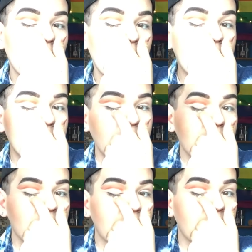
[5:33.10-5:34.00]
And you might be
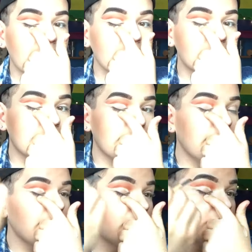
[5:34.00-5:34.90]
looking at this
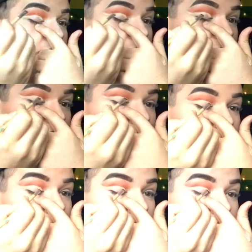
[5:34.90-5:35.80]
thinking it's super, super
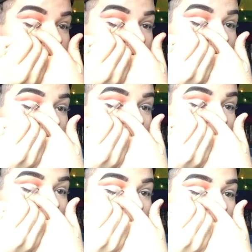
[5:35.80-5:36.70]
messy,
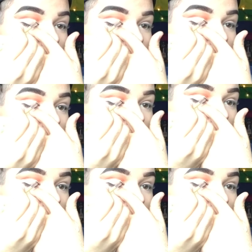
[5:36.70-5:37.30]
but really,